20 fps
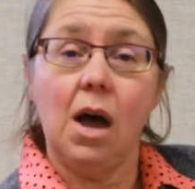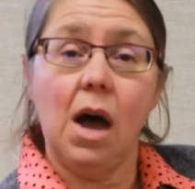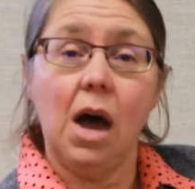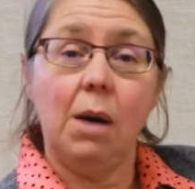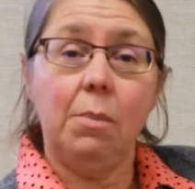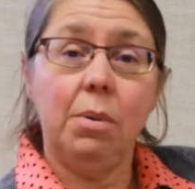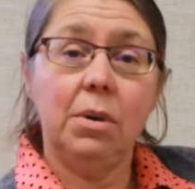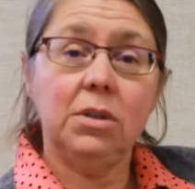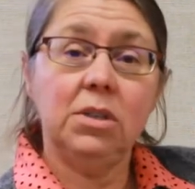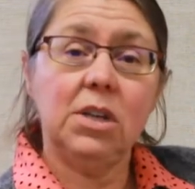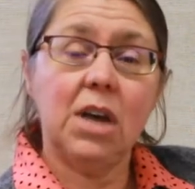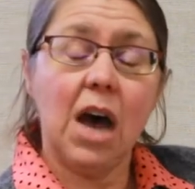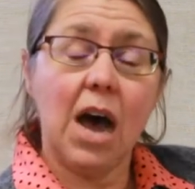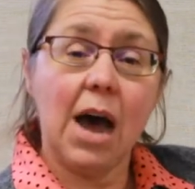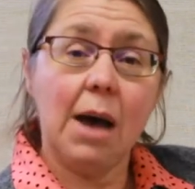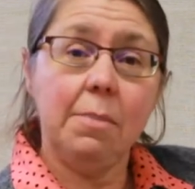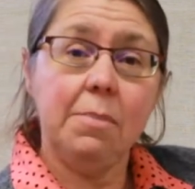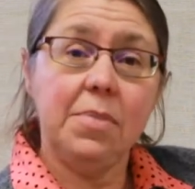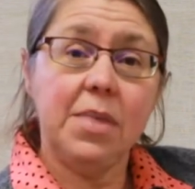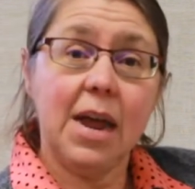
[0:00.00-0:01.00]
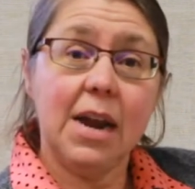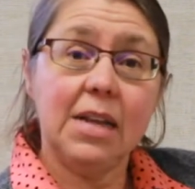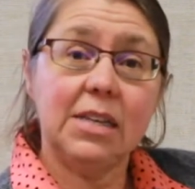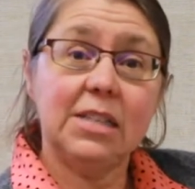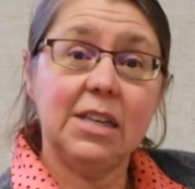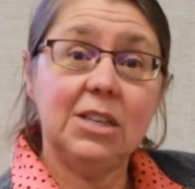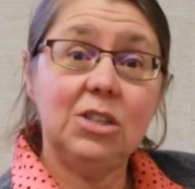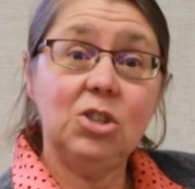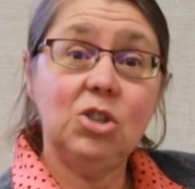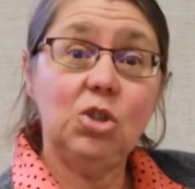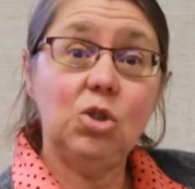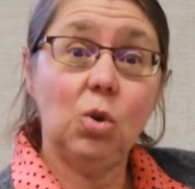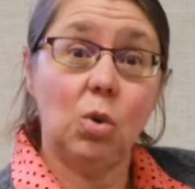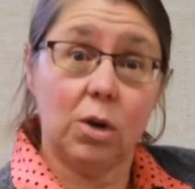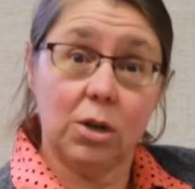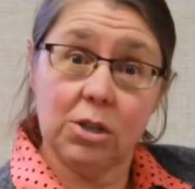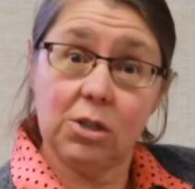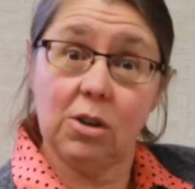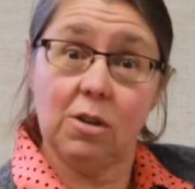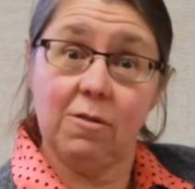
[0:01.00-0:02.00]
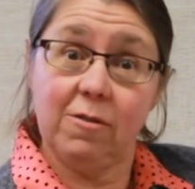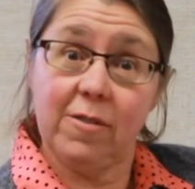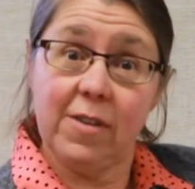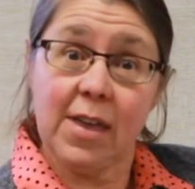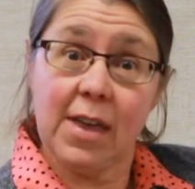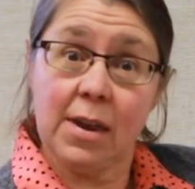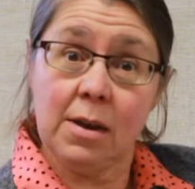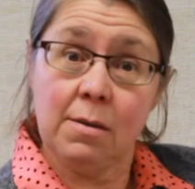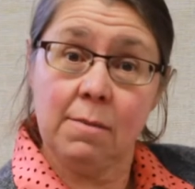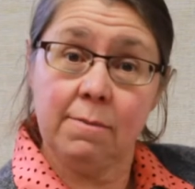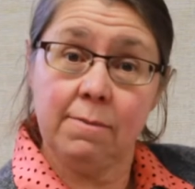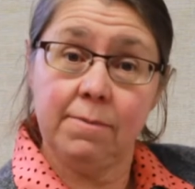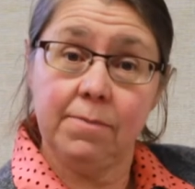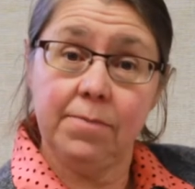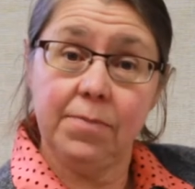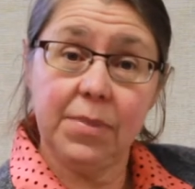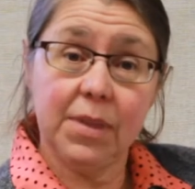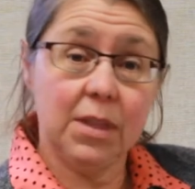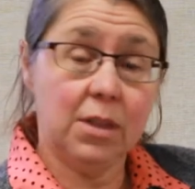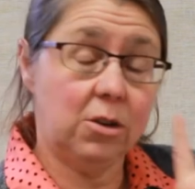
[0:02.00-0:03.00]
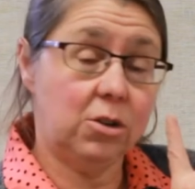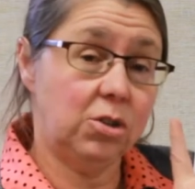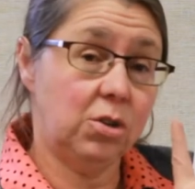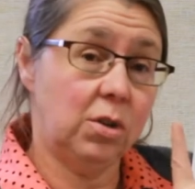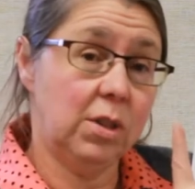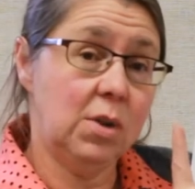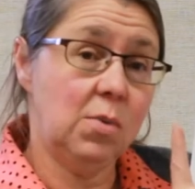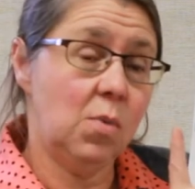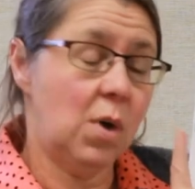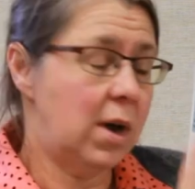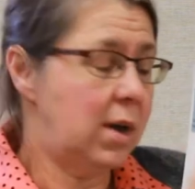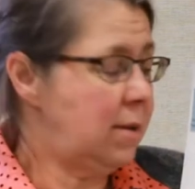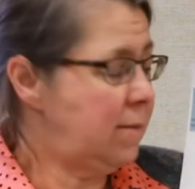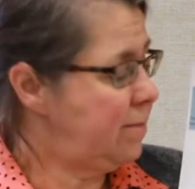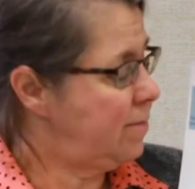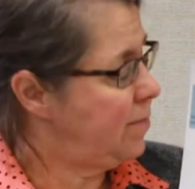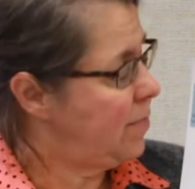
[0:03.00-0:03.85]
up on top, that is a dorsal fin, and there's only one.